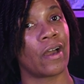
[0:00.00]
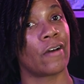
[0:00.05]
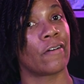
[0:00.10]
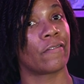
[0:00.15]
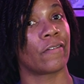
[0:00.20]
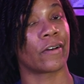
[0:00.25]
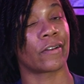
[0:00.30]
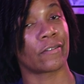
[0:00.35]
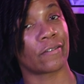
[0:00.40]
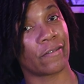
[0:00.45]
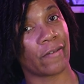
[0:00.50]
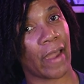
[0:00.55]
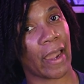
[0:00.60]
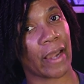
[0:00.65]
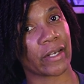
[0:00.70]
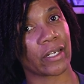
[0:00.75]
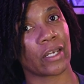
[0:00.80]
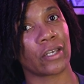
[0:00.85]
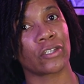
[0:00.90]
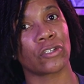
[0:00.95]
Fun
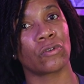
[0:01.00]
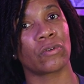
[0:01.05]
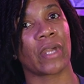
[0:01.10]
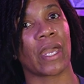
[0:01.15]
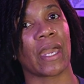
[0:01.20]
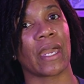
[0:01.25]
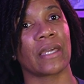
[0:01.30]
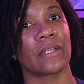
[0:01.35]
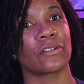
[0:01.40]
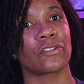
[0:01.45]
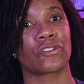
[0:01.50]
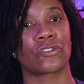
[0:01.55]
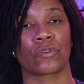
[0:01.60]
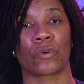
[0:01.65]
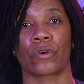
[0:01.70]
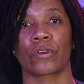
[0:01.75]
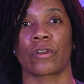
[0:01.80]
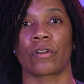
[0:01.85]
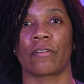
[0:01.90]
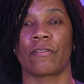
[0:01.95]
fact, you can
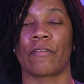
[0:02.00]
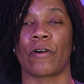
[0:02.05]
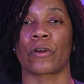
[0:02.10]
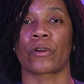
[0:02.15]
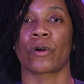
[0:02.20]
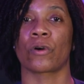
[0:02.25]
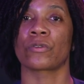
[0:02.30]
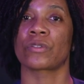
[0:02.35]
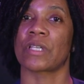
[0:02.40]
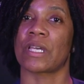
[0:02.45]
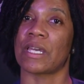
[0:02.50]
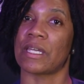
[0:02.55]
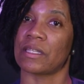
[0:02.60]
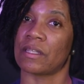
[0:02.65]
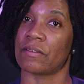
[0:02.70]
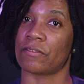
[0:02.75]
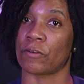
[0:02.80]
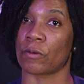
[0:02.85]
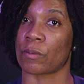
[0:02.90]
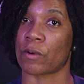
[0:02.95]
store your photos in the
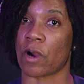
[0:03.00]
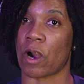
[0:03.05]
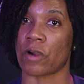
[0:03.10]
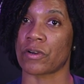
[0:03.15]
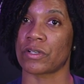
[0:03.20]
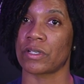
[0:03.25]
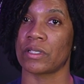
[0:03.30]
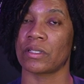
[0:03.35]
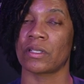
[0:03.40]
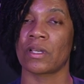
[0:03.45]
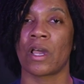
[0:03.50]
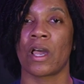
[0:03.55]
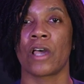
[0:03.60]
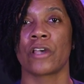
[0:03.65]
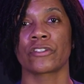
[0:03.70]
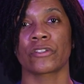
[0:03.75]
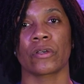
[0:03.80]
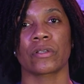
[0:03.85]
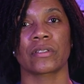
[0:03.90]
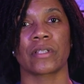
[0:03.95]
film cartridge,
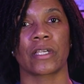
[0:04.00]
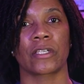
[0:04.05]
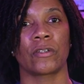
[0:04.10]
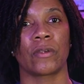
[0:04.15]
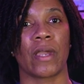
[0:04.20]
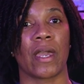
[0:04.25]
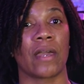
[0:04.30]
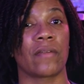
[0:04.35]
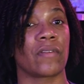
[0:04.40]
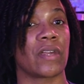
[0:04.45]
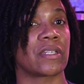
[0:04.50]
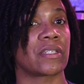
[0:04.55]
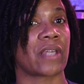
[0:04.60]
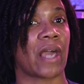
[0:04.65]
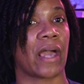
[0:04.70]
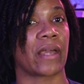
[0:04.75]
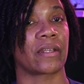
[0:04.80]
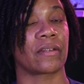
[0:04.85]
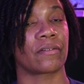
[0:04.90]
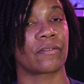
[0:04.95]
so it's like you have a
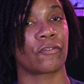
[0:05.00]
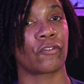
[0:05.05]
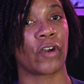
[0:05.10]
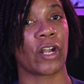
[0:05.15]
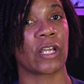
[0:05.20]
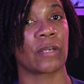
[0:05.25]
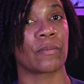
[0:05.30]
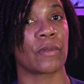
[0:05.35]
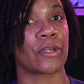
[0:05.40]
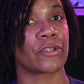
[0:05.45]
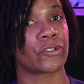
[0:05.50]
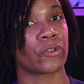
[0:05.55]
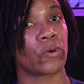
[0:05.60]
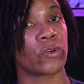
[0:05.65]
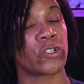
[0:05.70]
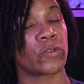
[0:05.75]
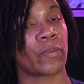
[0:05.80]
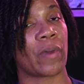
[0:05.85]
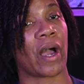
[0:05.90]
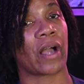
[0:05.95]
tiny frame and
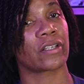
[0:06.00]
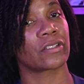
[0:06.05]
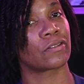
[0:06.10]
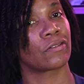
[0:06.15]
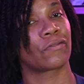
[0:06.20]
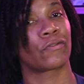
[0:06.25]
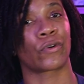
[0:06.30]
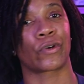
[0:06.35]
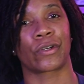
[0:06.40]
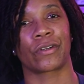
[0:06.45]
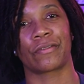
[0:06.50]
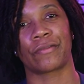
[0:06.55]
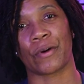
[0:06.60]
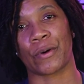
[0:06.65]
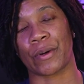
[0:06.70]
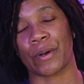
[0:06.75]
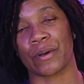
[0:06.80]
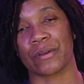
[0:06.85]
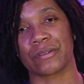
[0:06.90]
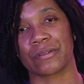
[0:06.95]
storage box for your
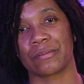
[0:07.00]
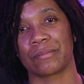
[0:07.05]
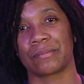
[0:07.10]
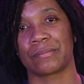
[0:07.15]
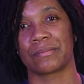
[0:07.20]
photos.